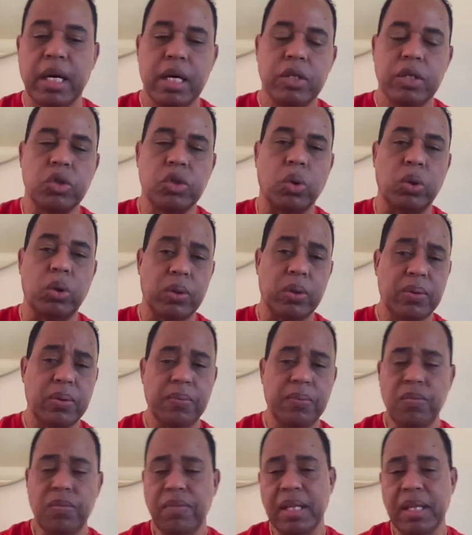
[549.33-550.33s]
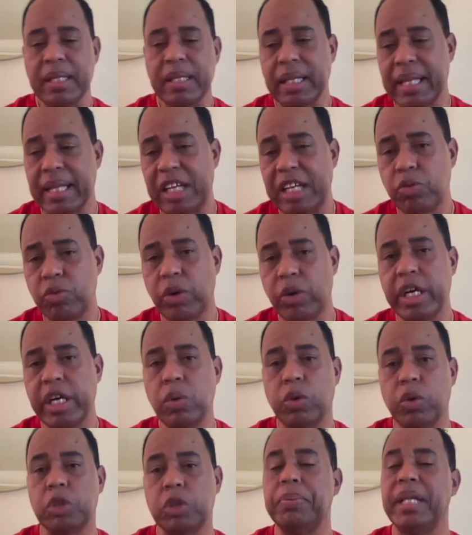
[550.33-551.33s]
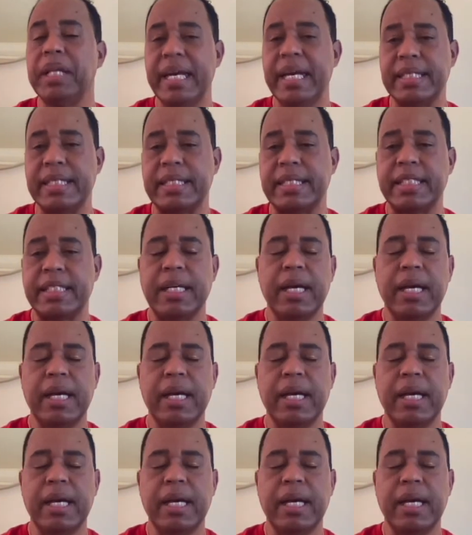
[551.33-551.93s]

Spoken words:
So that's where he was placed.